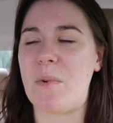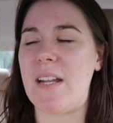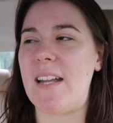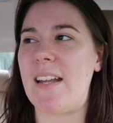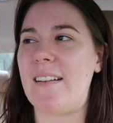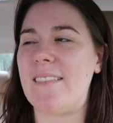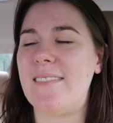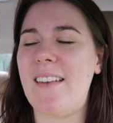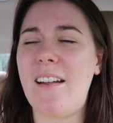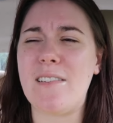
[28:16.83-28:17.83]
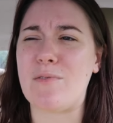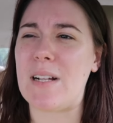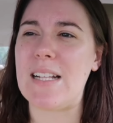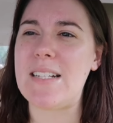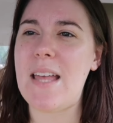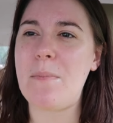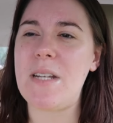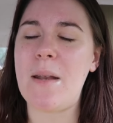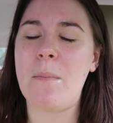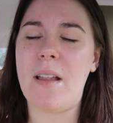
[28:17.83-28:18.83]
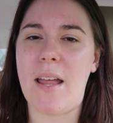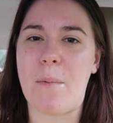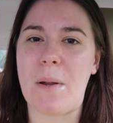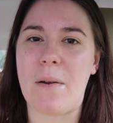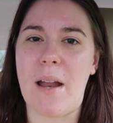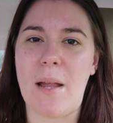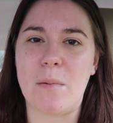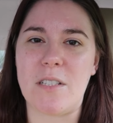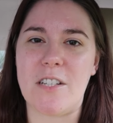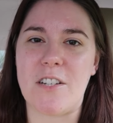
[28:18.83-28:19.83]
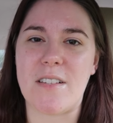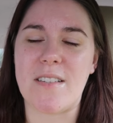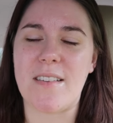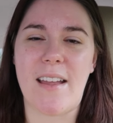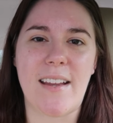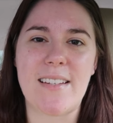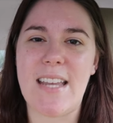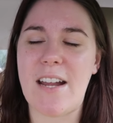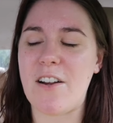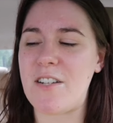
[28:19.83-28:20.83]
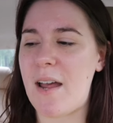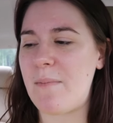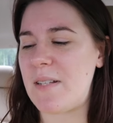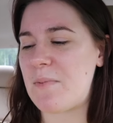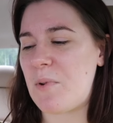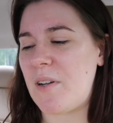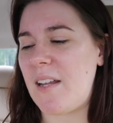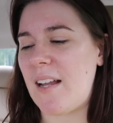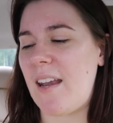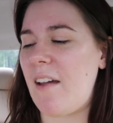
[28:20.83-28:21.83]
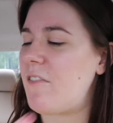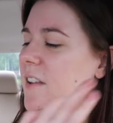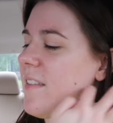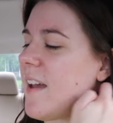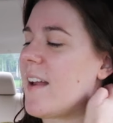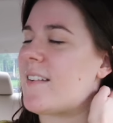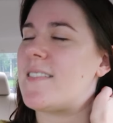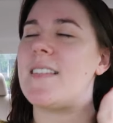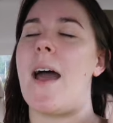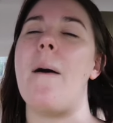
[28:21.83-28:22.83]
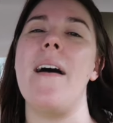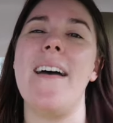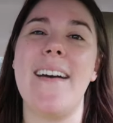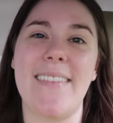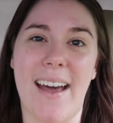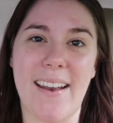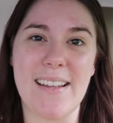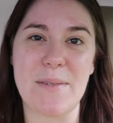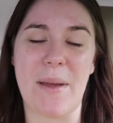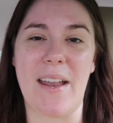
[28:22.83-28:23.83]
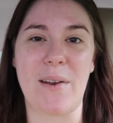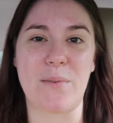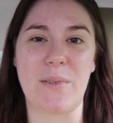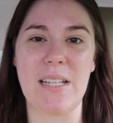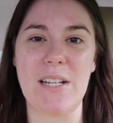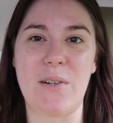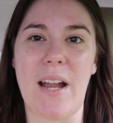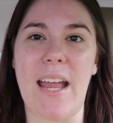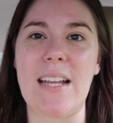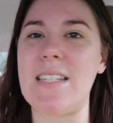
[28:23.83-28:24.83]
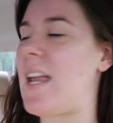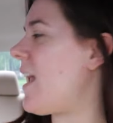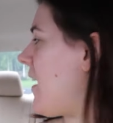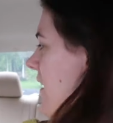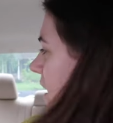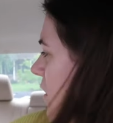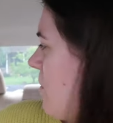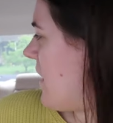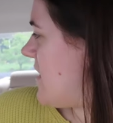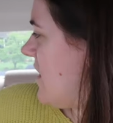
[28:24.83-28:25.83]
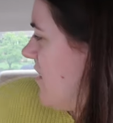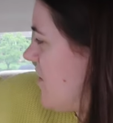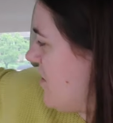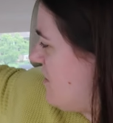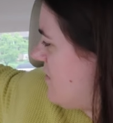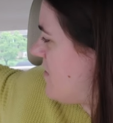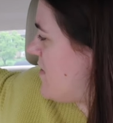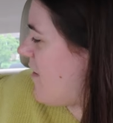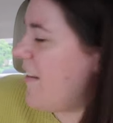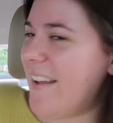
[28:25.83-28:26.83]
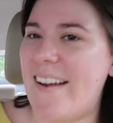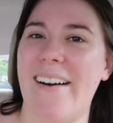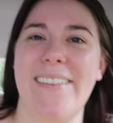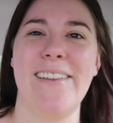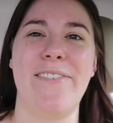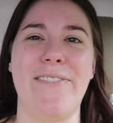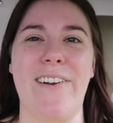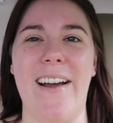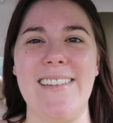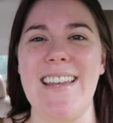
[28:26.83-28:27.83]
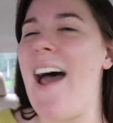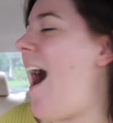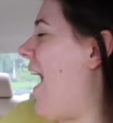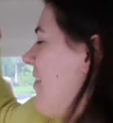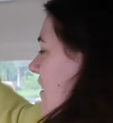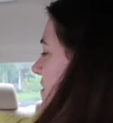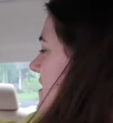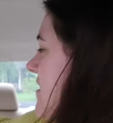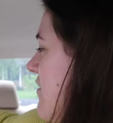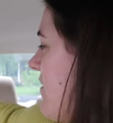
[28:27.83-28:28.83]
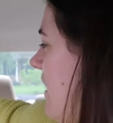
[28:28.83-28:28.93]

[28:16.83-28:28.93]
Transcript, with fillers: we not really slept in, but like we were able to just like take our time this morning and everything, so that has been really great. And oh, my tissues are like on the front. I love this little